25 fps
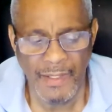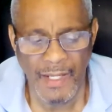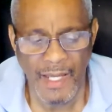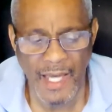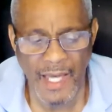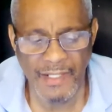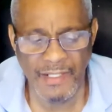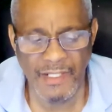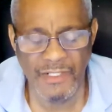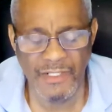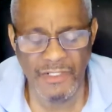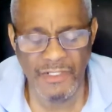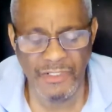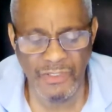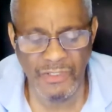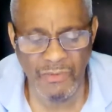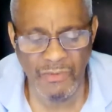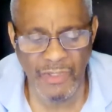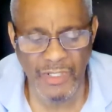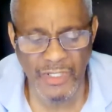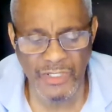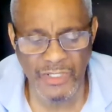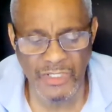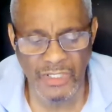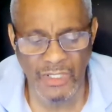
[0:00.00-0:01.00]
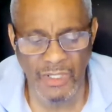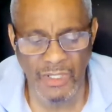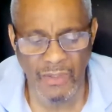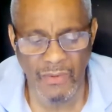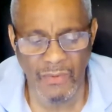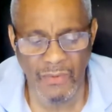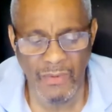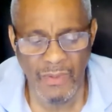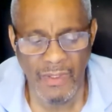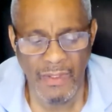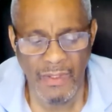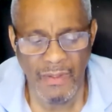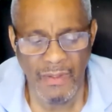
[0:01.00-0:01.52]
and in doing
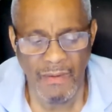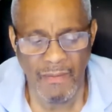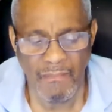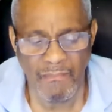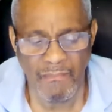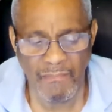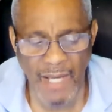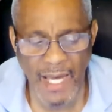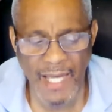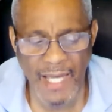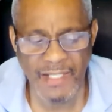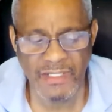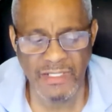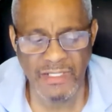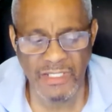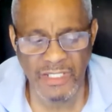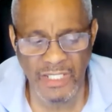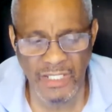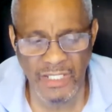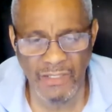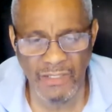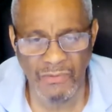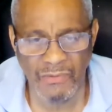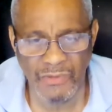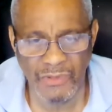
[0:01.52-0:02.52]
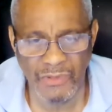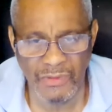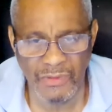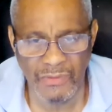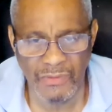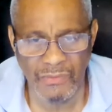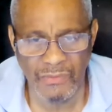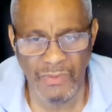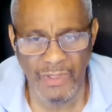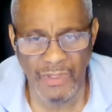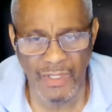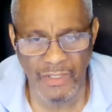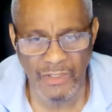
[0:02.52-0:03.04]
so might kill
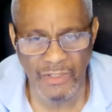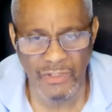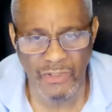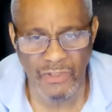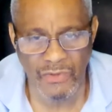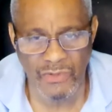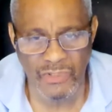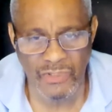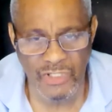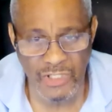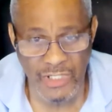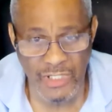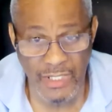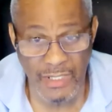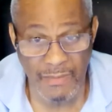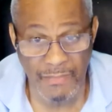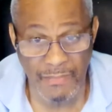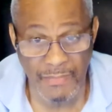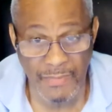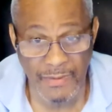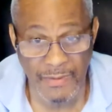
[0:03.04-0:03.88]
you in your sleep.